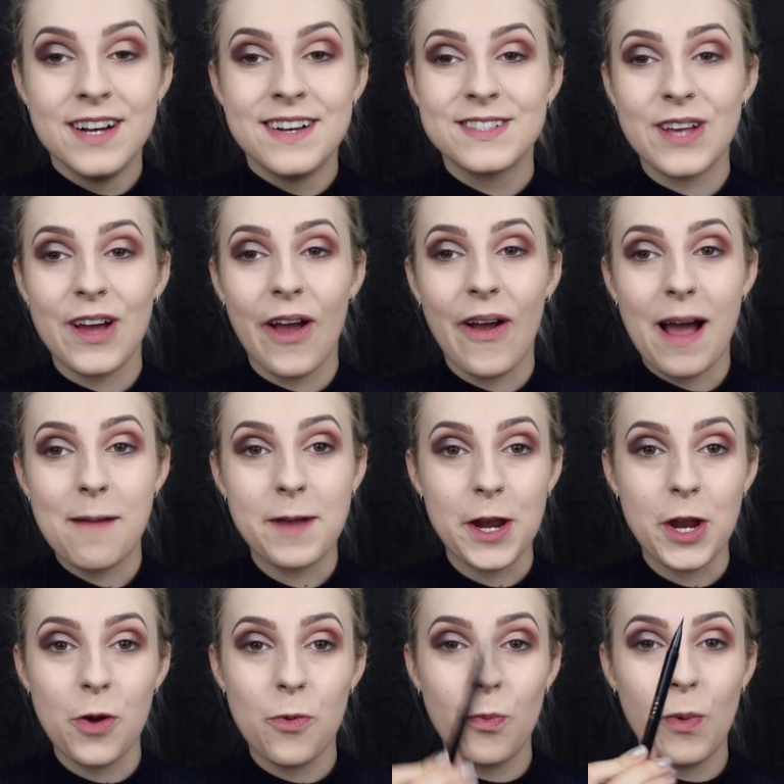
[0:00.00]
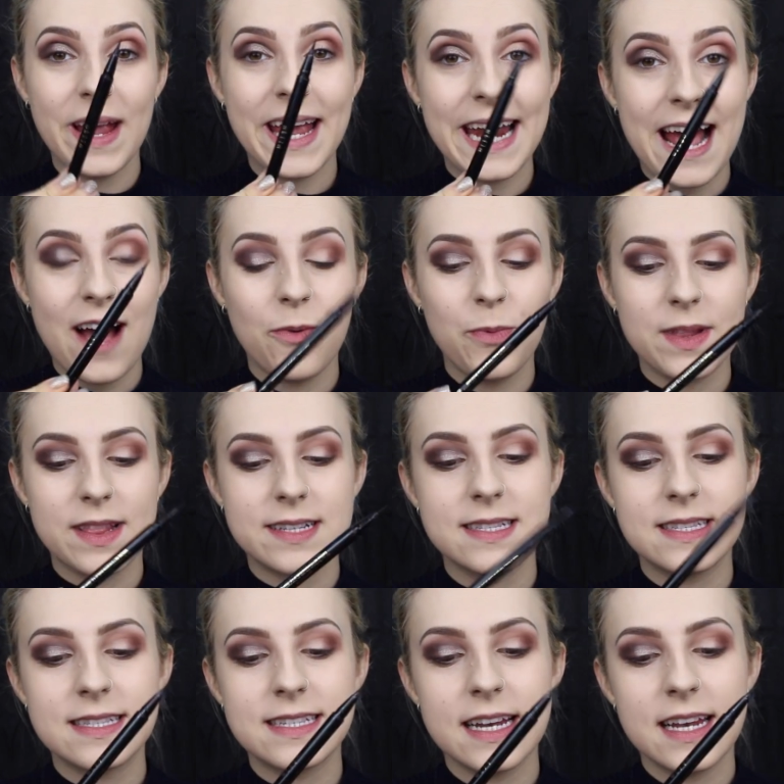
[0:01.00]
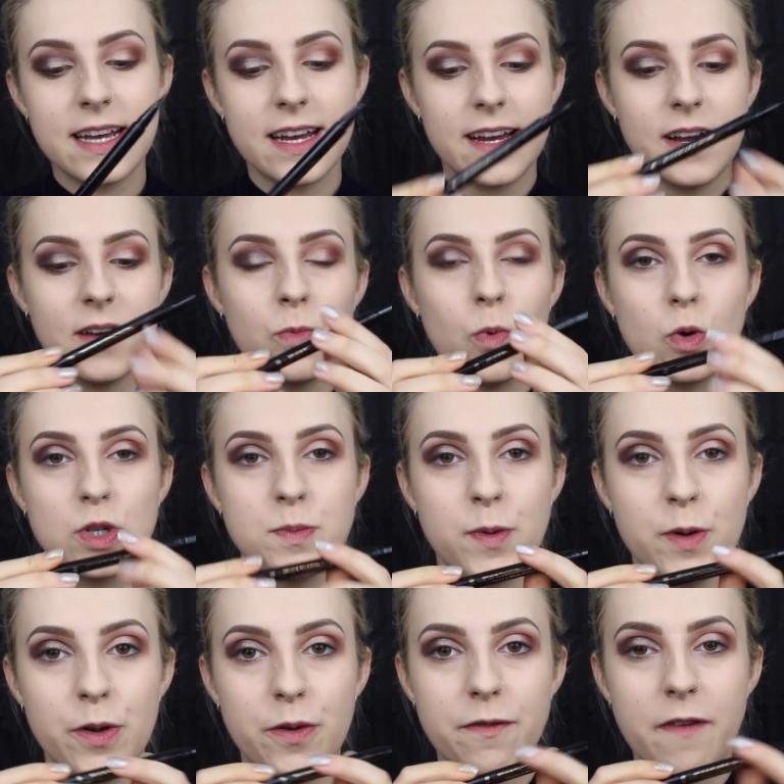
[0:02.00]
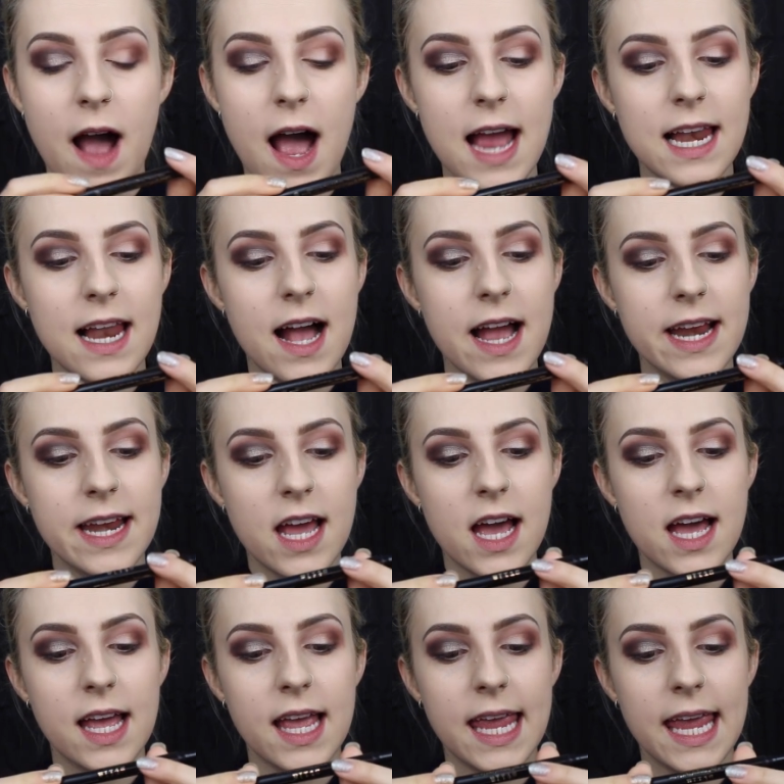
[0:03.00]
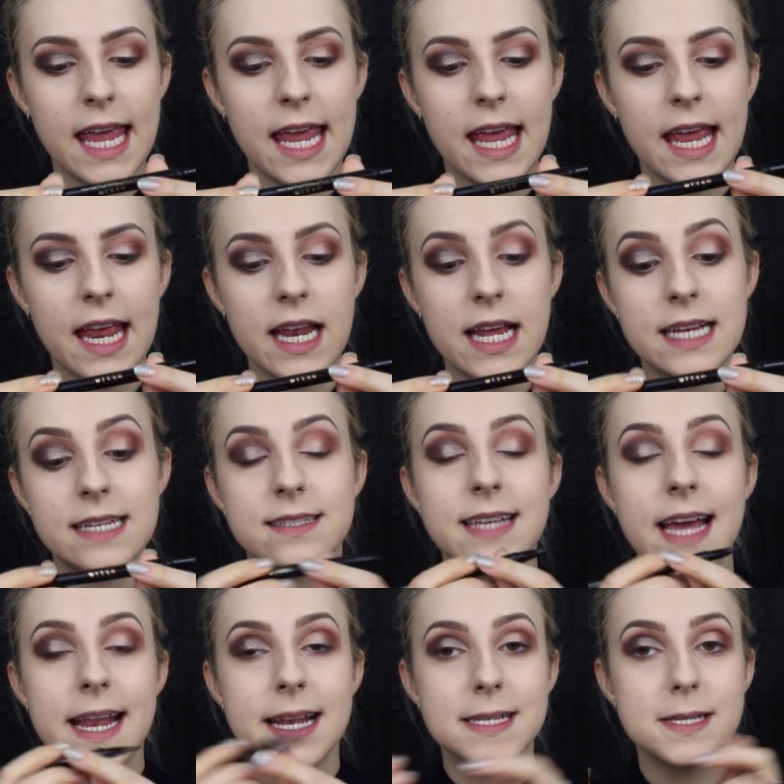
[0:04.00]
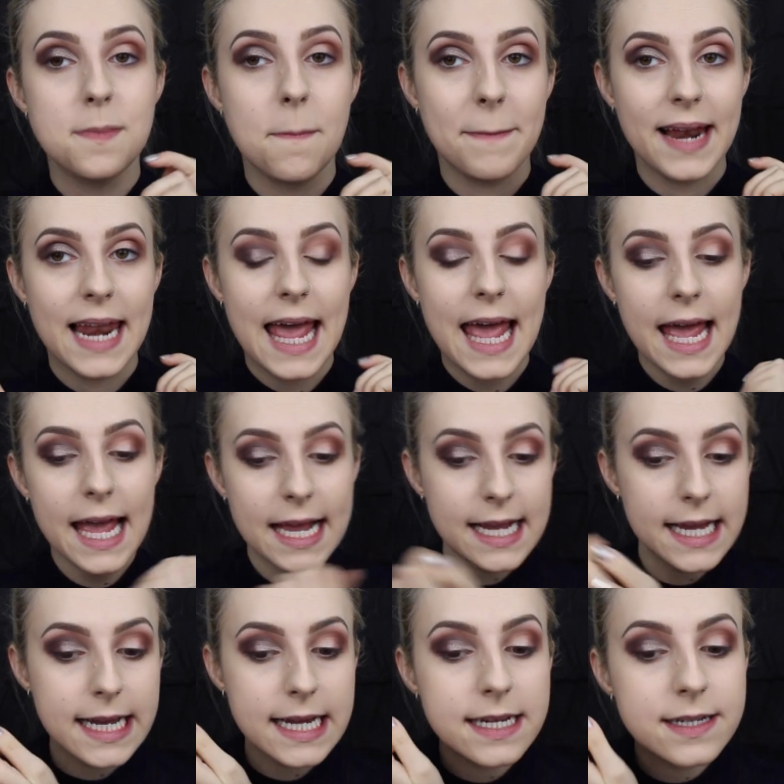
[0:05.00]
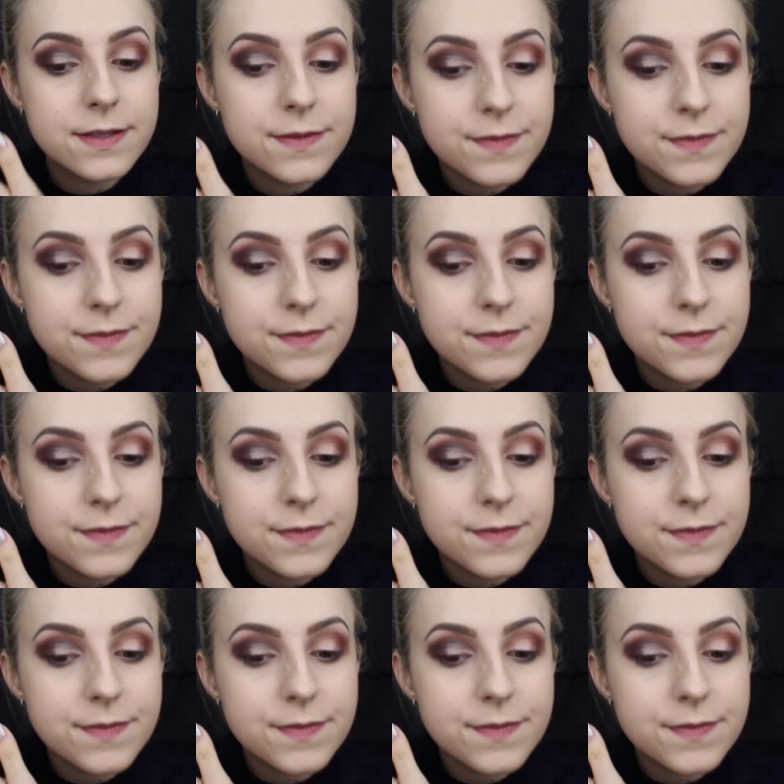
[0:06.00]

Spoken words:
So I'm going to wing it out with the Stila waterproof eyeliner in Intense Black.